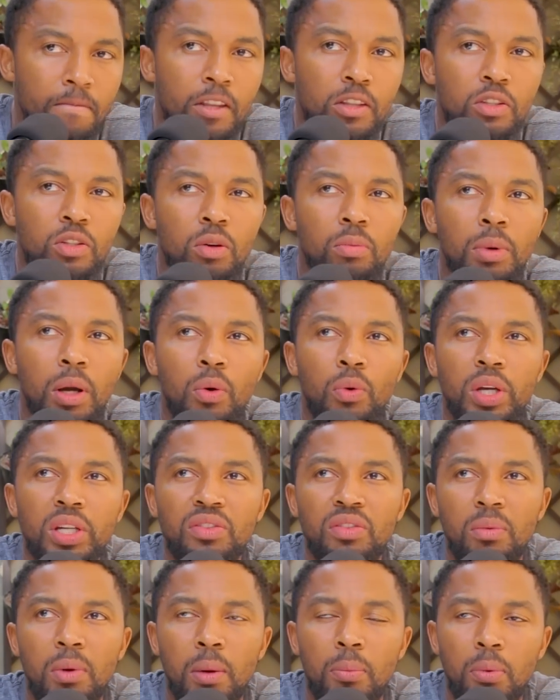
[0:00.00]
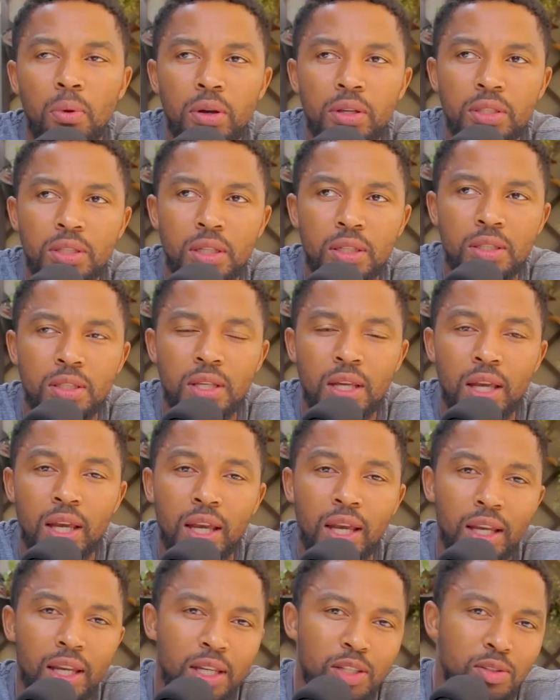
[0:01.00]
So my wish for my boys is
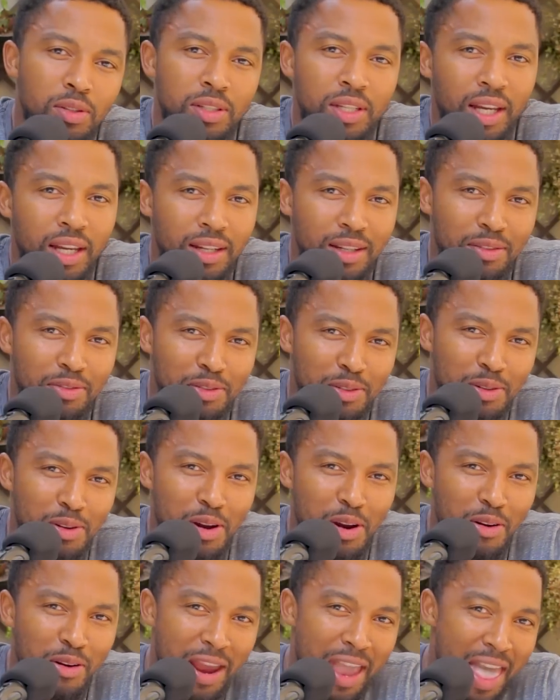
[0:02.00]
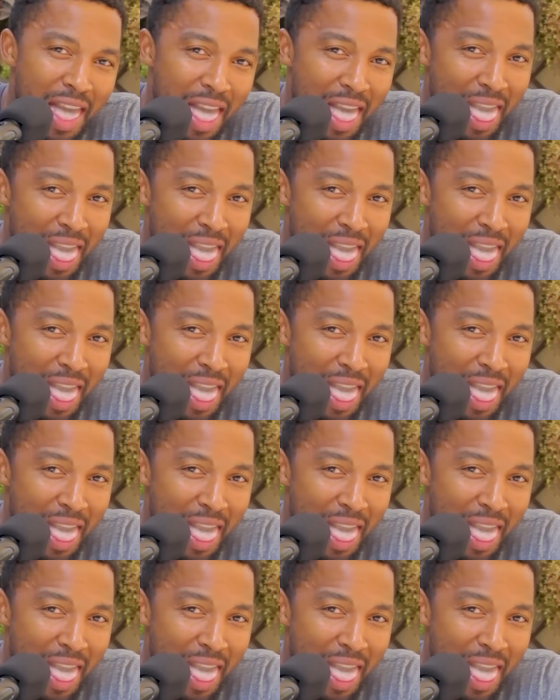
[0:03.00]
get your daddy a Ferrari.